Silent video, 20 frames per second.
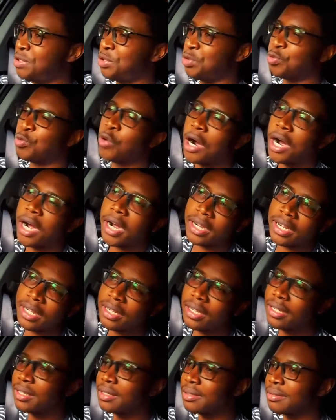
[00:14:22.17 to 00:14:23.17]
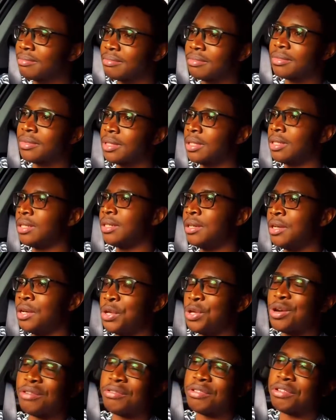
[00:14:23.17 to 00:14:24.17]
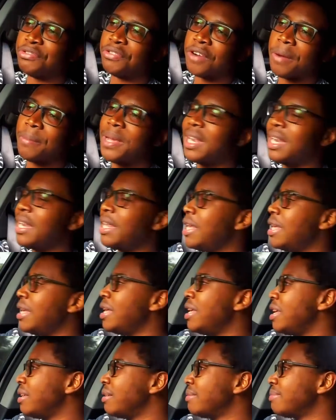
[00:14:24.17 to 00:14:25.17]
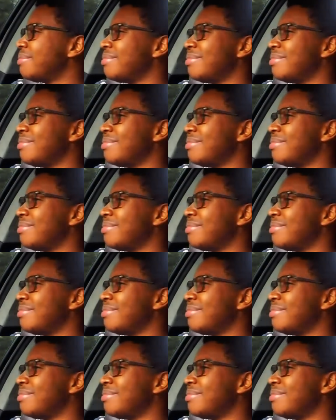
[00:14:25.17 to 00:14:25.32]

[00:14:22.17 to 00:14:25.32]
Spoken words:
to work, you have a family,